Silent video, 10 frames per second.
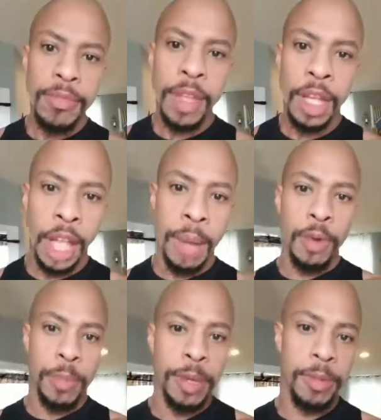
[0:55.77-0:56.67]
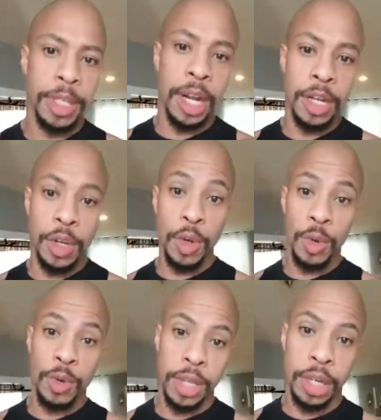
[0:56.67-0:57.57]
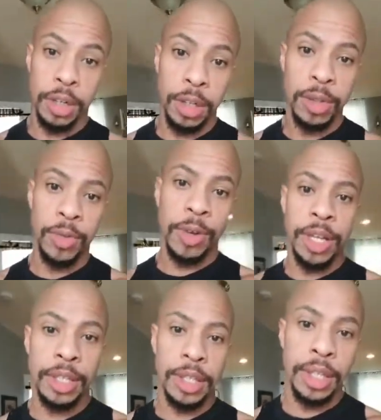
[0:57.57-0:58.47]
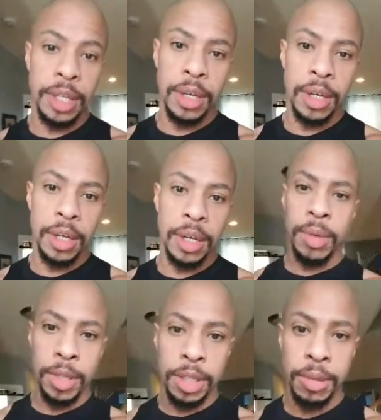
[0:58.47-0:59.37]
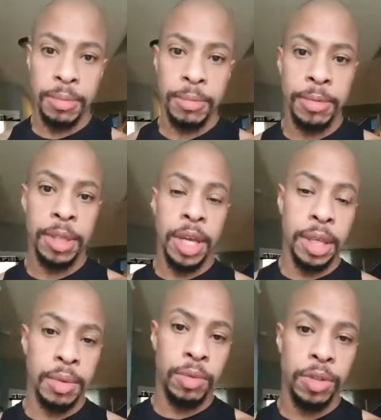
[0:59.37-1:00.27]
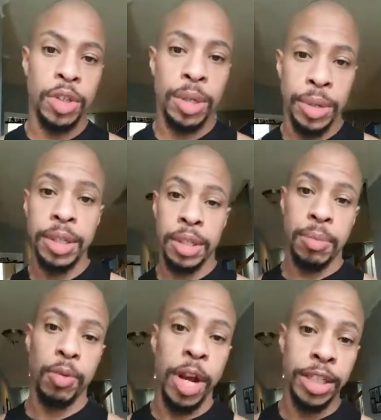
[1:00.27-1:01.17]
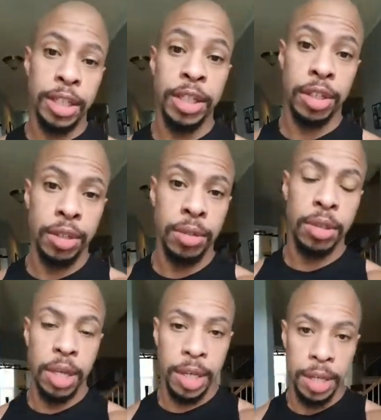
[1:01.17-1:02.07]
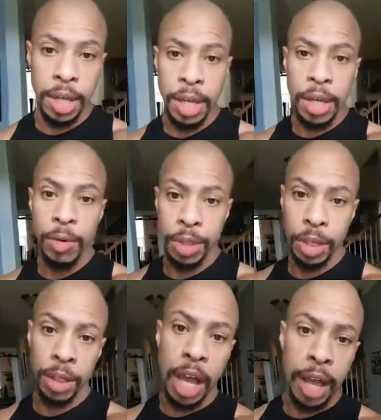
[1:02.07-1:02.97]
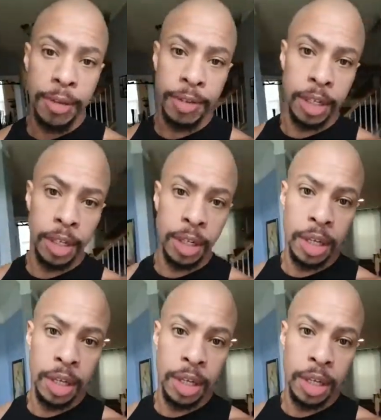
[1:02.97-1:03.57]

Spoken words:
a lot more people than I knew that are close friends are dealing with some like serious depression issues, like with their lives, and